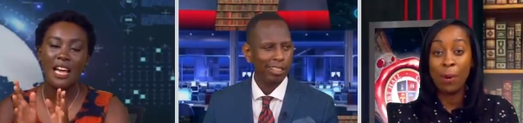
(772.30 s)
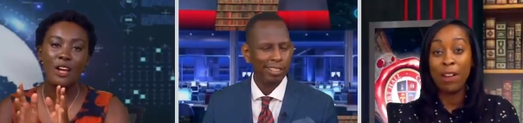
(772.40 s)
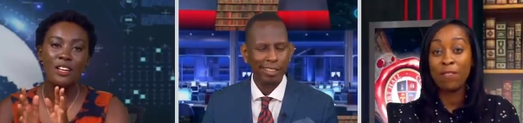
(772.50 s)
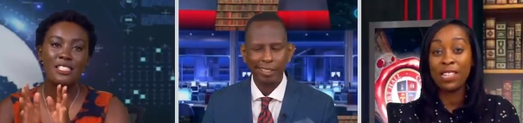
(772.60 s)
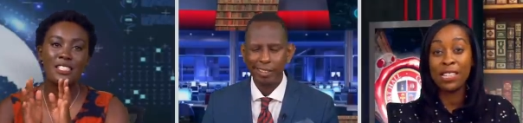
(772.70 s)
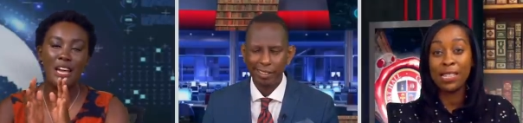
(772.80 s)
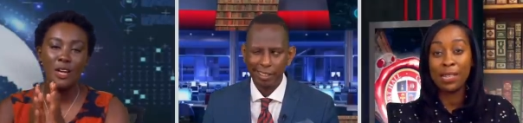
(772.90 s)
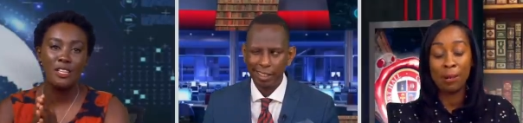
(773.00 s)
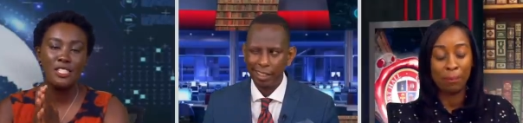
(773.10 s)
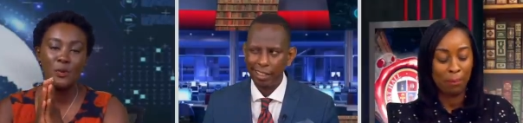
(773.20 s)
Speaker 1: I honestly,
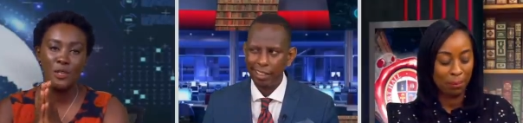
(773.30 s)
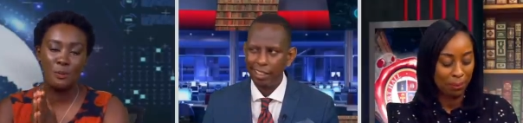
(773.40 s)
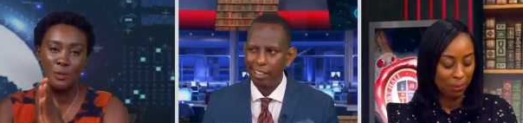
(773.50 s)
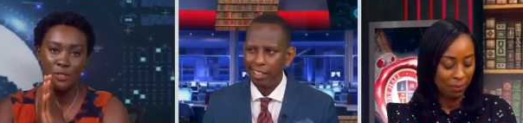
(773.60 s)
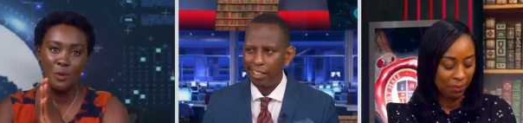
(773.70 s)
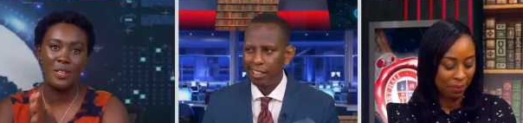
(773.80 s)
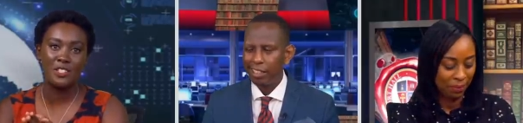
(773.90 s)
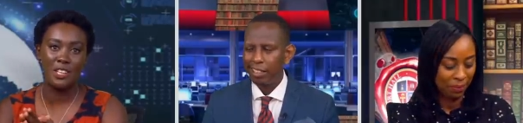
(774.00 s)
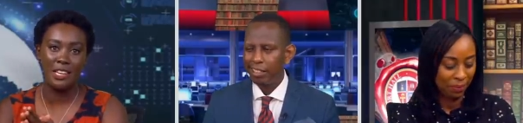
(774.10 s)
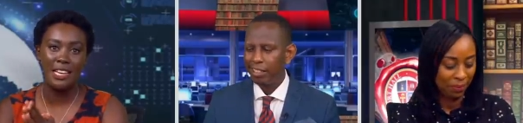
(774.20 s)
I honestly want to pose a
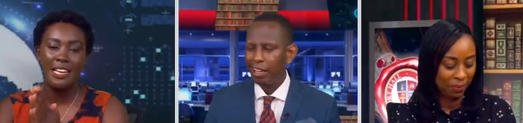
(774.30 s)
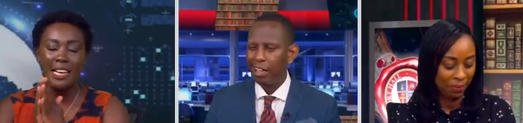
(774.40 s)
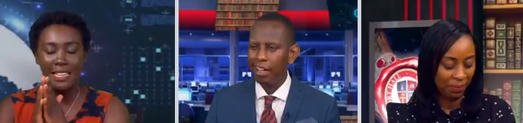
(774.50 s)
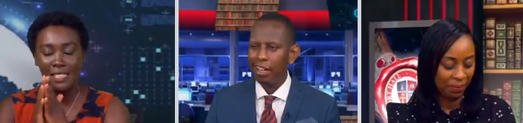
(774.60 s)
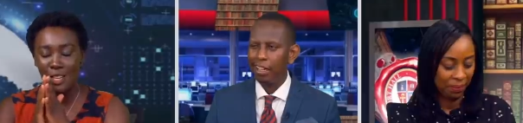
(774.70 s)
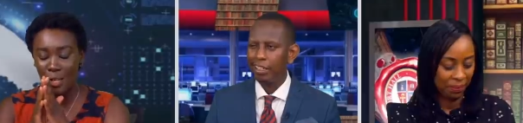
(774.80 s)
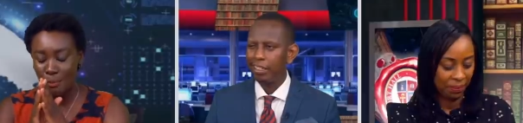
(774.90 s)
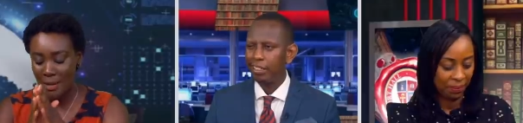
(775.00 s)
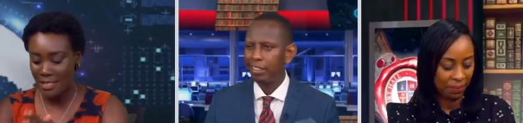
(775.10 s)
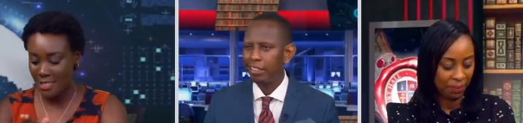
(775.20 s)
question. Uh, is it
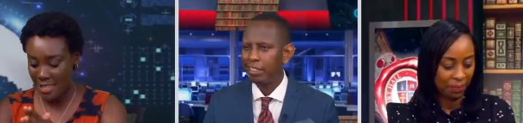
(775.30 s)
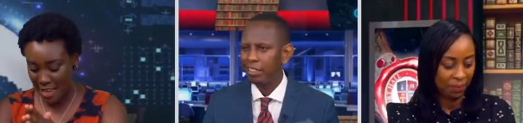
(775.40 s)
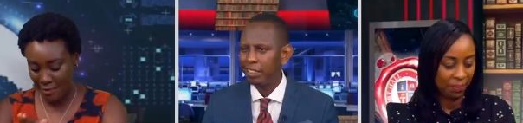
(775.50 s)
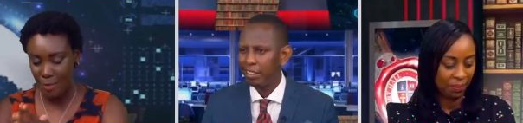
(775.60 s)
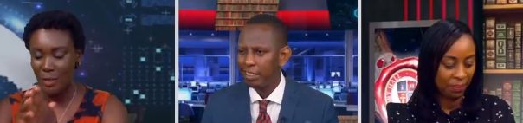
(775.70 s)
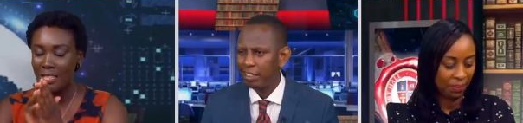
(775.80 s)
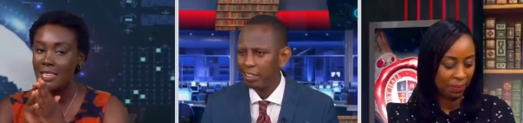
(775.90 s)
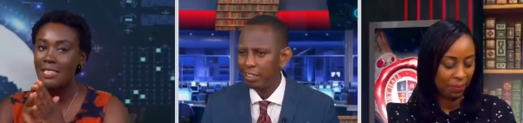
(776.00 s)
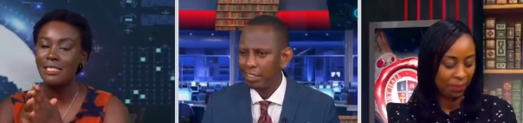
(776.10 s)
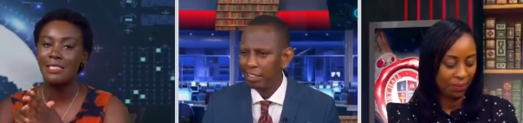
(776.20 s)
not better to have him on
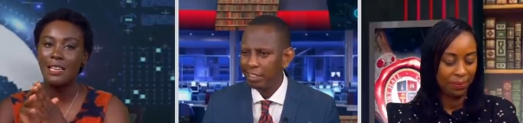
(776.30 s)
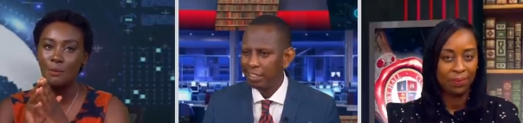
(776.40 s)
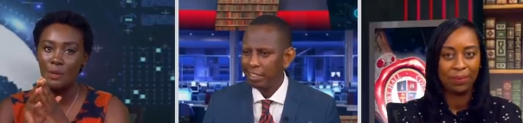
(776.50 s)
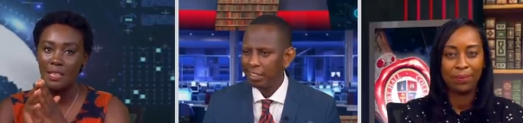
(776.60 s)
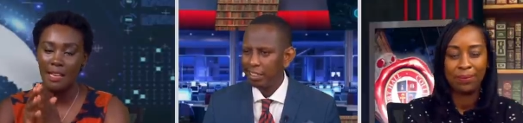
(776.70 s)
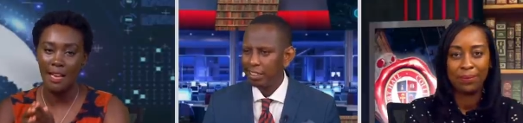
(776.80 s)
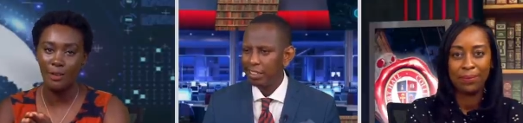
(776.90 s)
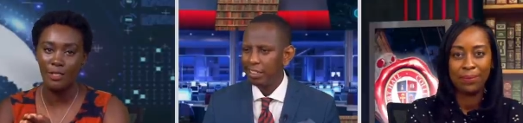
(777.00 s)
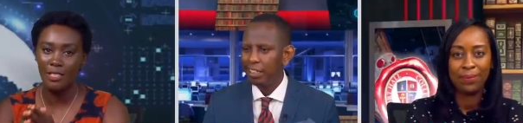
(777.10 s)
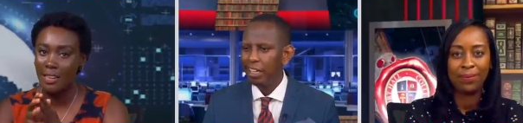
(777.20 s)
the inside peeing
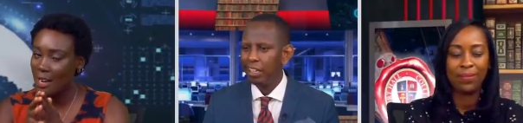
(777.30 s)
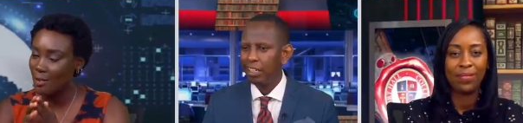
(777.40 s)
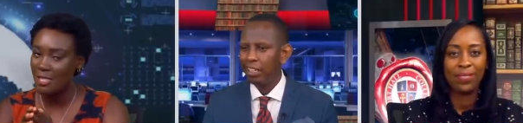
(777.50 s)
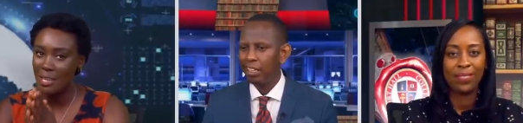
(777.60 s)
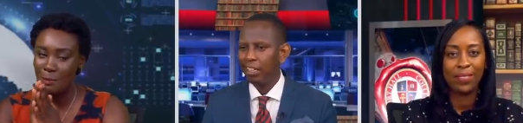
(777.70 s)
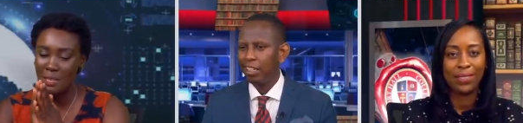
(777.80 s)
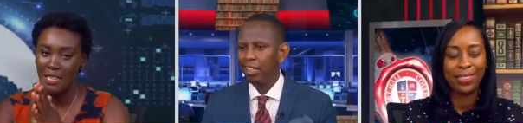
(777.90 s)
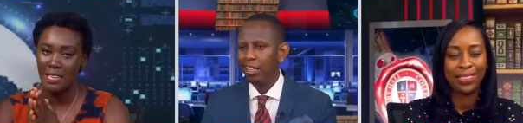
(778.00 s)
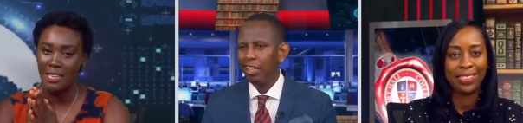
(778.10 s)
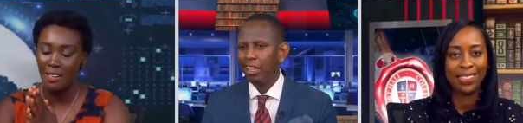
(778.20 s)
out than yeah. the outside
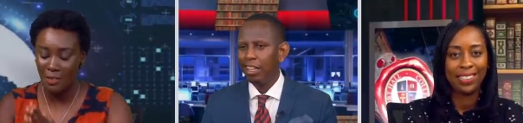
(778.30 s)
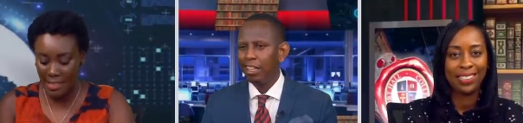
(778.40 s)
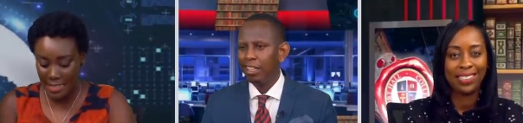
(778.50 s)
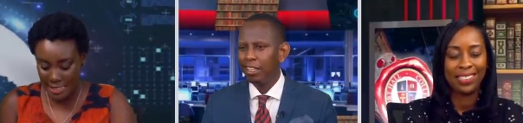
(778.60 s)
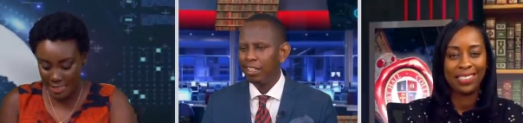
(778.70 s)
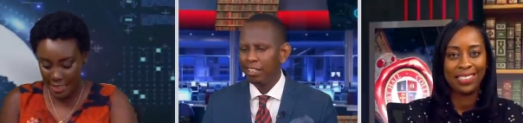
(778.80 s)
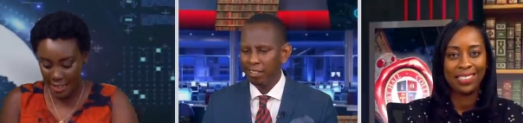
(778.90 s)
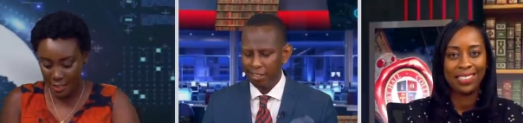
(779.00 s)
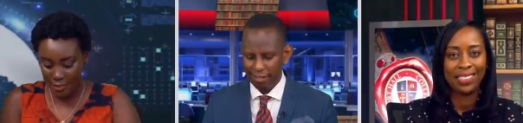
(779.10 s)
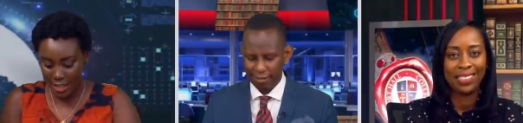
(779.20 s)
peeing in? I feel like he's the
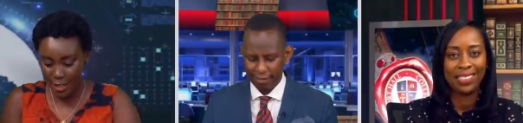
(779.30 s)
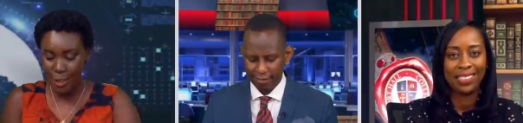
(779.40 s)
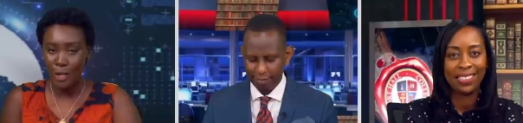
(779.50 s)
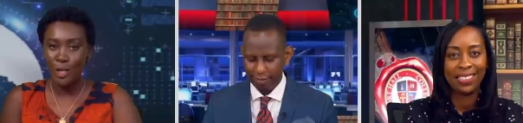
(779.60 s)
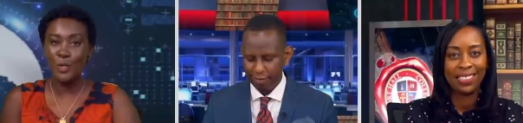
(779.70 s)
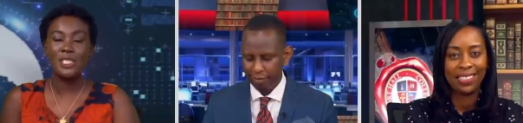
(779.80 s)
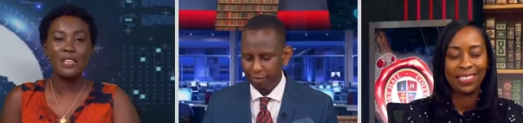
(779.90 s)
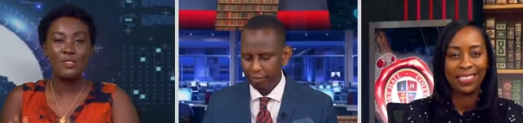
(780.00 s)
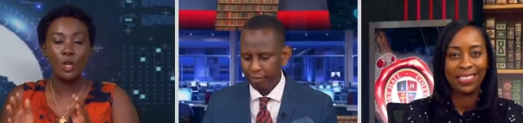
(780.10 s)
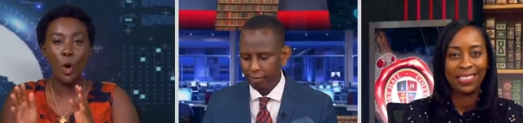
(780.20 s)
kind of guy, you just
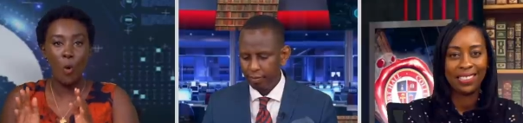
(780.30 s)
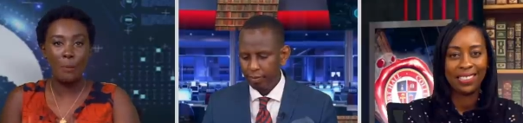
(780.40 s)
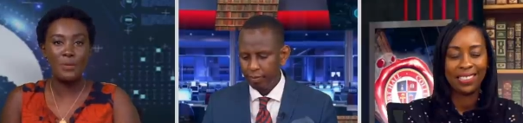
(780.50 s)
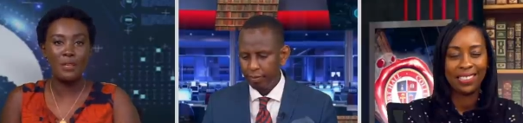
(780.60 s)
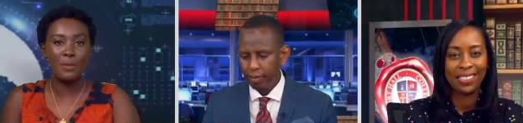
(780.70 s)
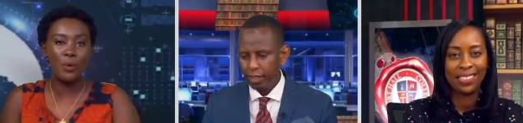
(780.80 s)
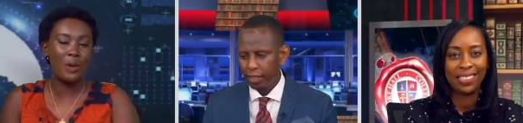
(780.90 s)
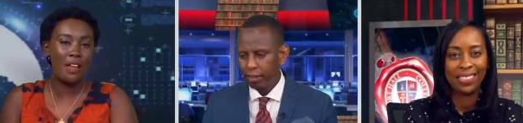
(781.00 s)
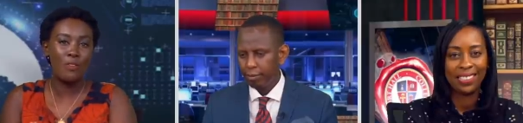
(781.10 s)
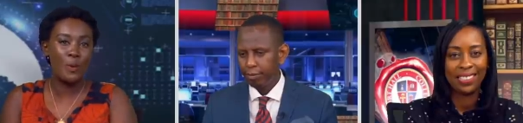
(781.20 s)
have to co-opt him
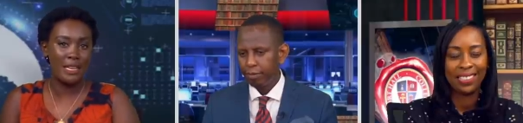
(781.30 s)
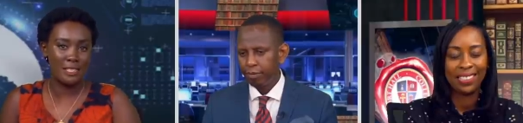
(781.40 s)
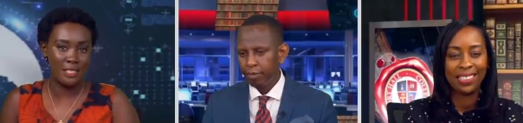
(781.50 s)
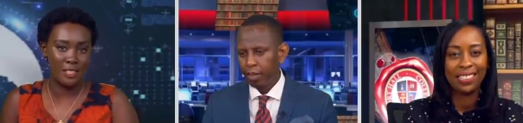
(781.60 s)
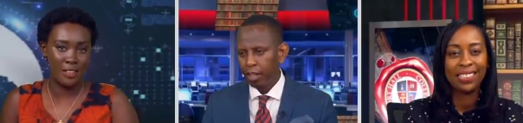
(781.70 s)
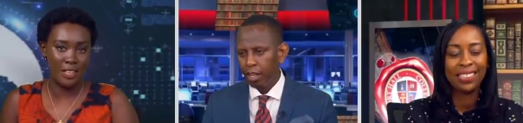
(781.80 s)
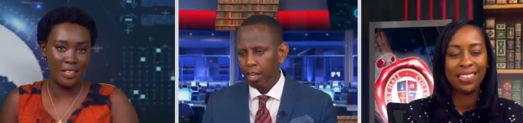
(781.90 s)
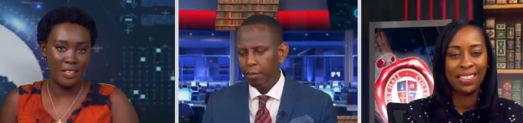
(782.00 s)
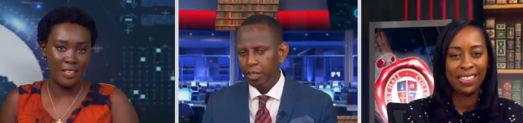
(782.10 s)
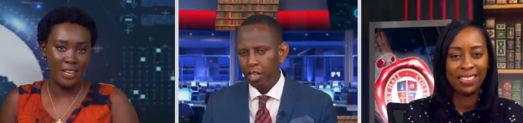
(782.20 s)
in whatever way necessary.
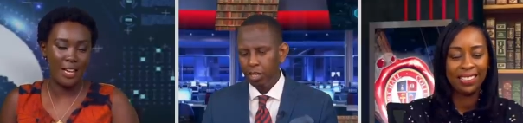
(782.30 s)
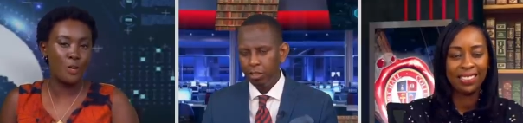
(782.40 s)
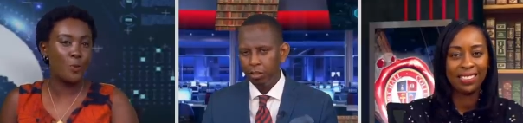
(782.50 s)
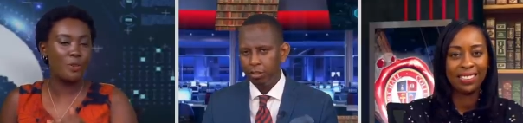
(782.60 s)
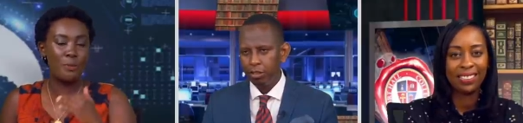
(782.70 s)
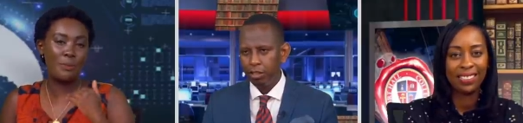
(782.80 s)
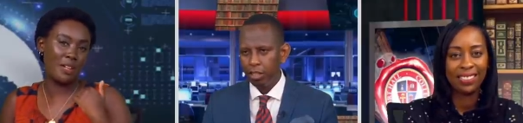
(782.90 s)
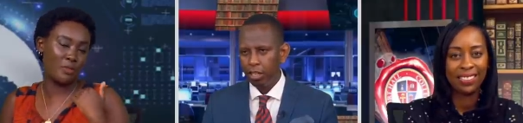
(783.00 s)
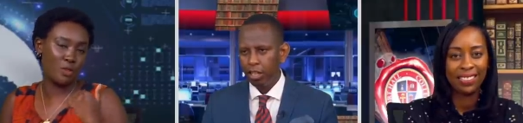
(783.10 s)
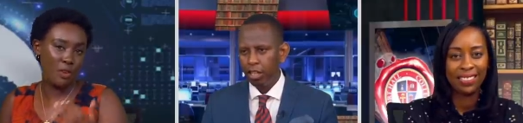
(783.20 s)
Yeah. Let me tell you. I know we,
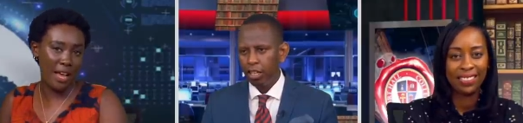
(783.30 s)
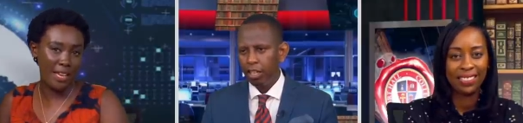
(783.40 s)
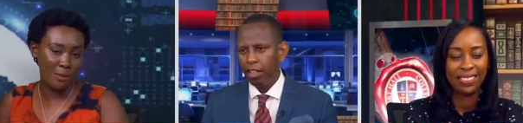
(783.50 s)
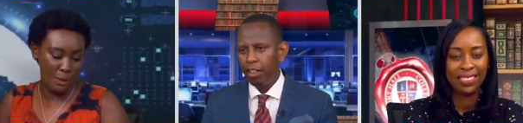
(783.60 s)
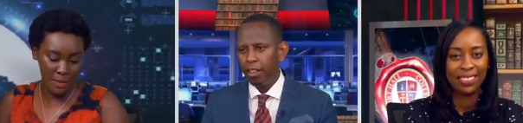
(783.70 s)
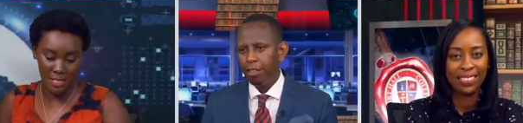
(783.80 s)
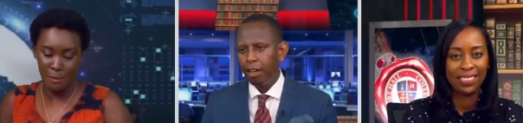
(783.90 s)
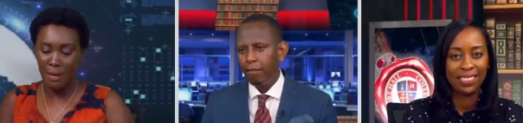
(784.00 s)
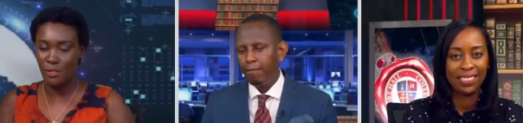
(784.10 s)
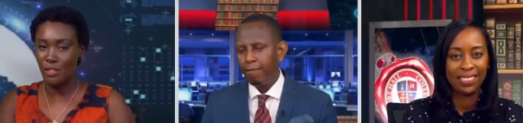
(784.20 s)
people have tried, maybe his
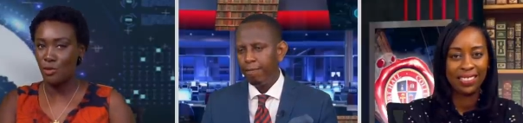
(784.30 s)
the, amounts are